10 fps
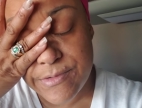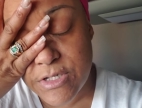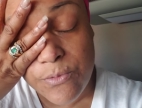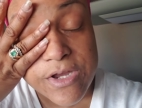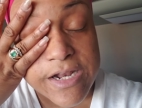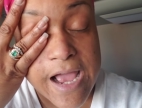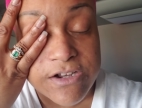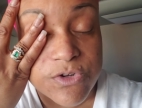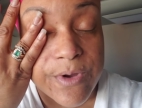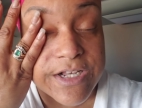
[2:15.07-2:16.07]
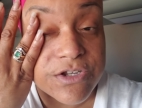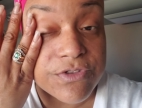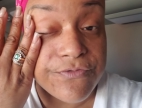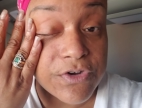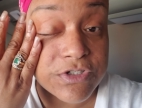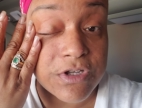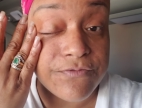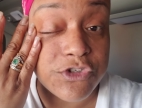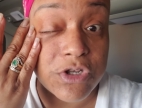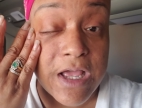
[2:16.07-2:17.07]
so we can actually wait till the 1st
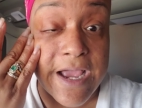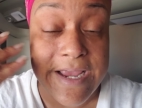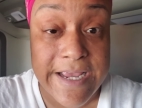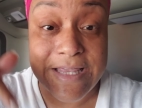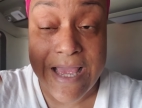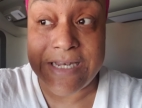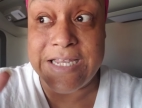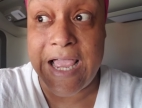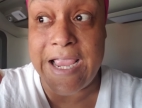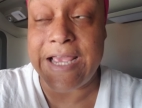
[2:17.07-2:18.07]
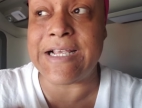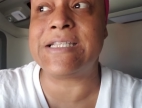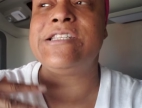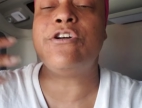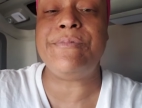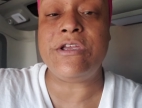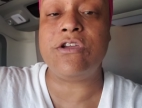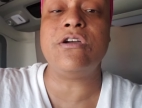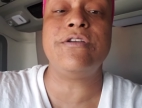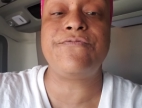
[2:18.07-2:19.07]
of July that day and it still be
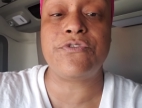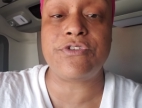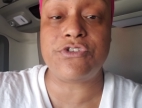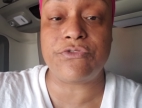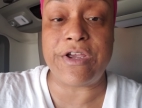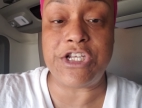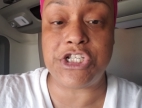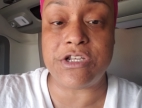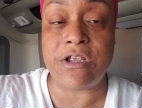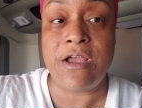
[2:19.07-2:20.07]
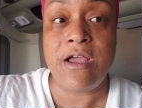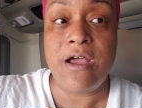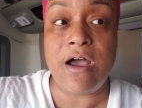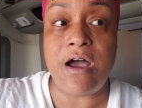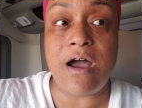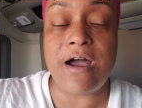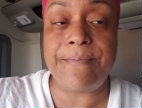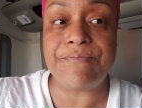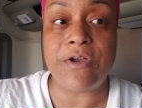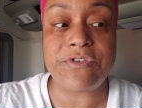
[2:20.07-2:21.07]
good for the duration
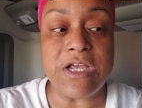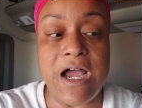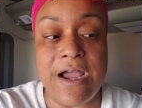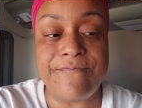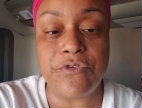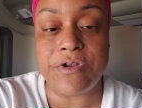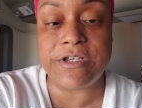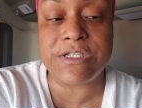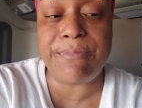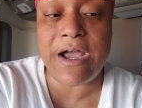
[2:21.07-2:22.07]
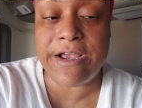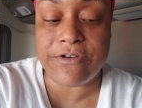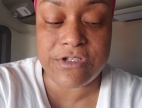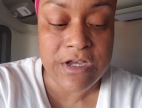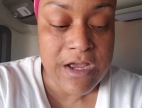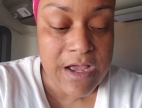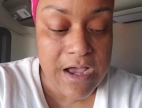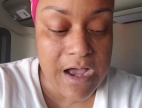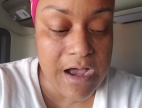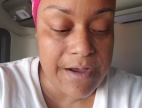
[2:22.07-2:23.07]
um, of time for it expires.
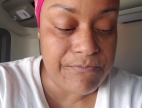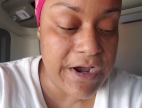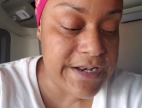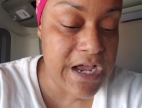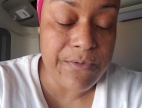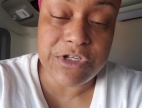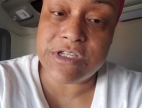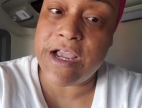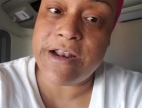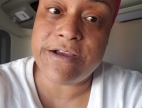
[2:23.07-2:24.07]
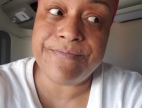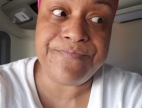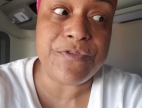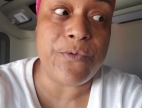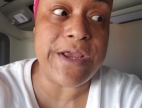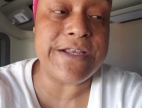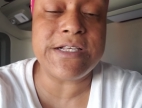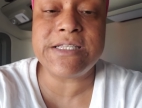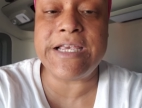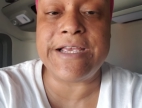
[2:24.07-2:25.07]
Um, right now, we're just kind of waiting
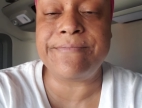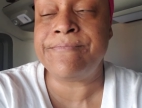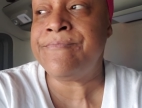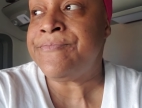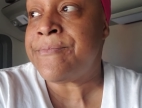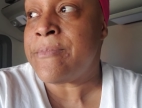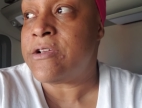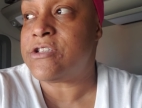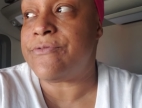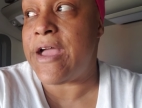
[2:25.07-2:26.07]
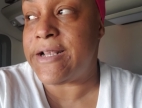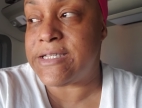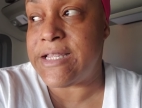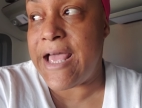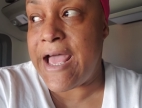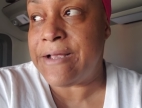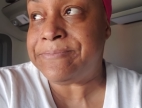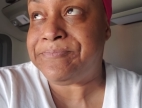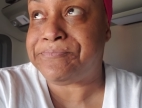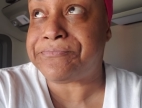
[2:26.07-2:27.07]
and seeing. So that's that.
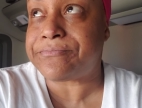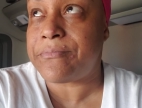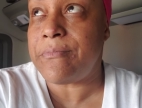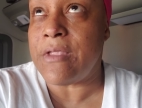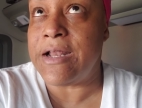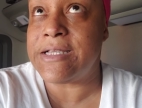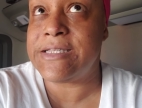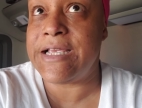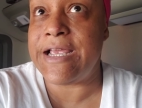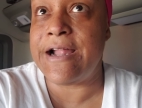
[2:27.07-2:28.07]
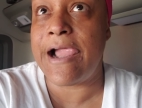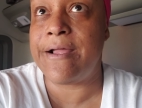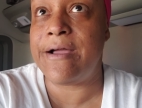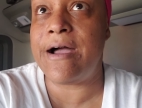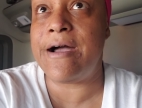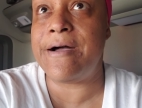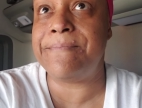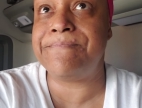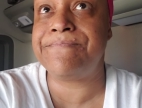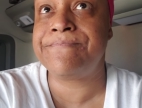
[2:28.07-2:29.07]
Let's see.
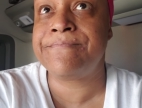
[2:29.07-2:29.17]
Um,